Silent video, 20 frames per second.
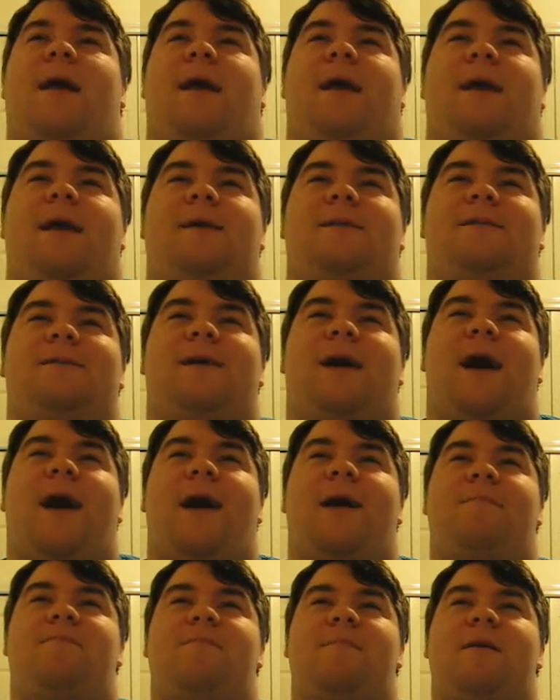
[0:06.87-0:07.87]
and
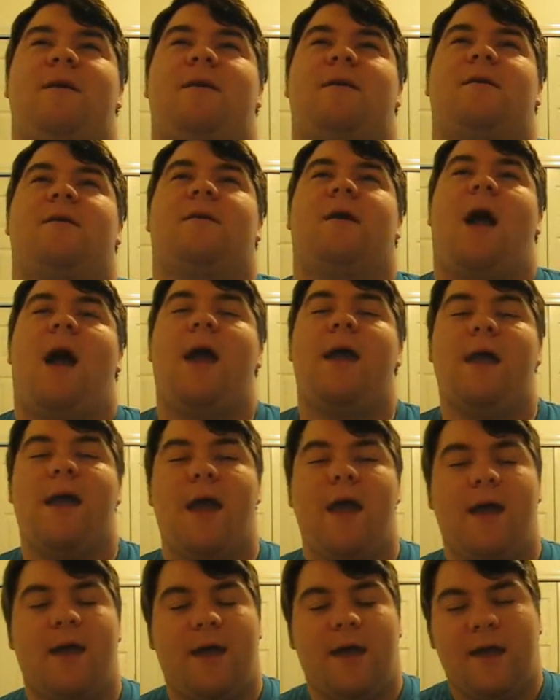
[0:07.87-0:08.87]
I'm I,
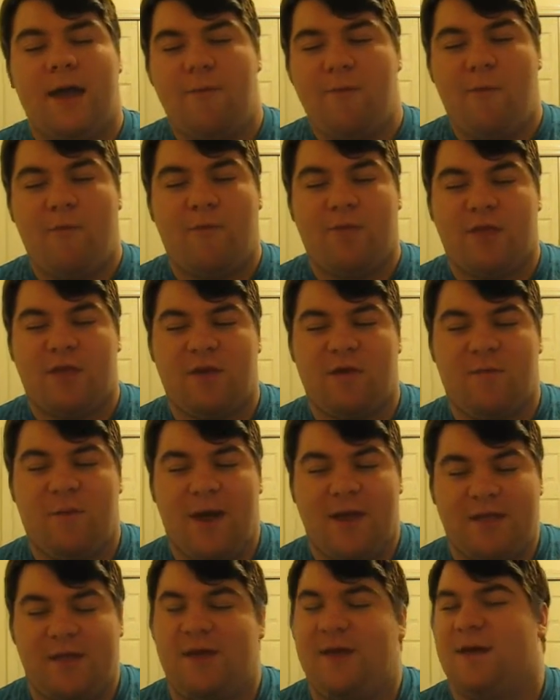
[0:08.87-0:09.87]
I came up with some
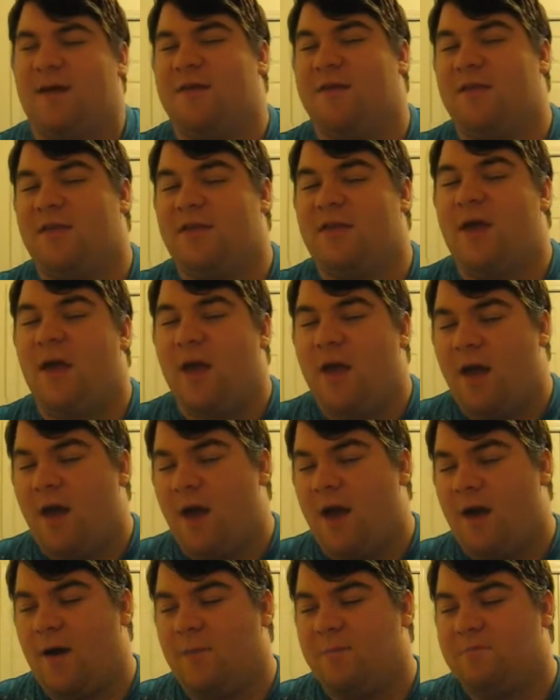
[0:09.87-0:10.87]
ideas,
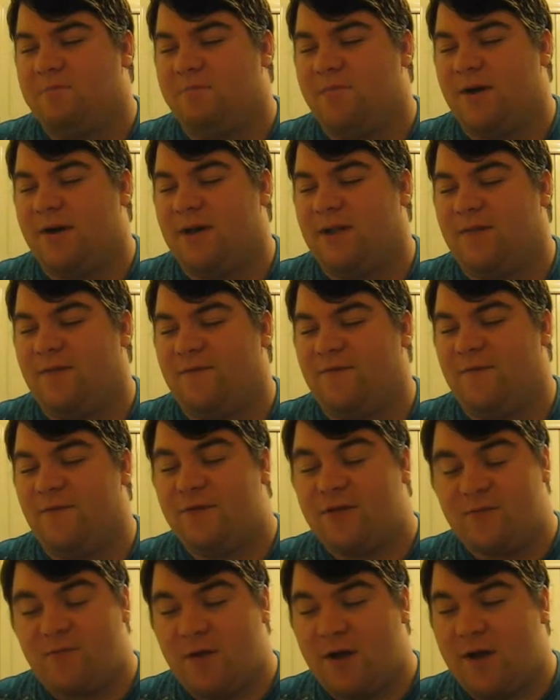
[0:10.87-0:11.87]
um, but the
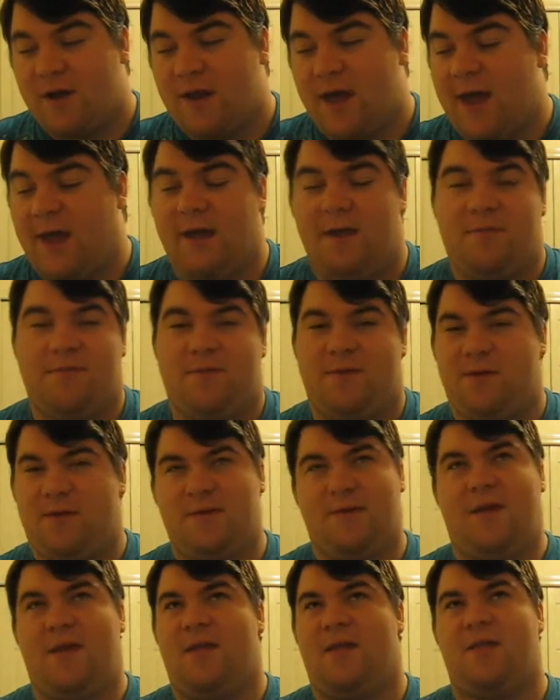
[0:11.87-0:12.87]
first one I
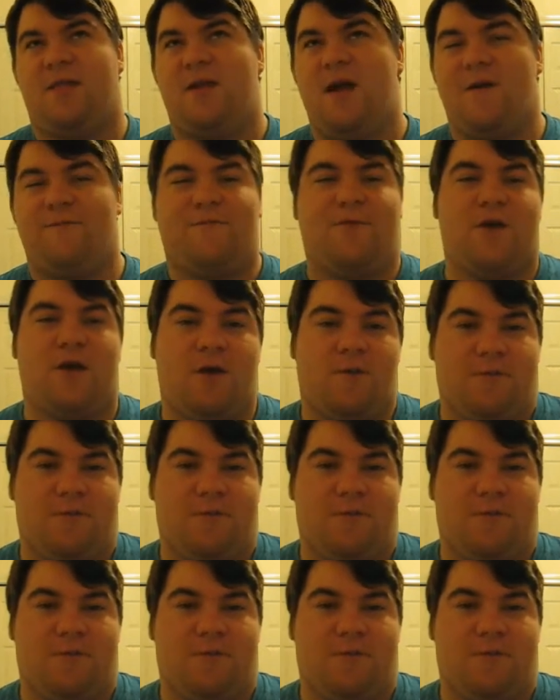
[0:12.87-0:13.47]
it's not very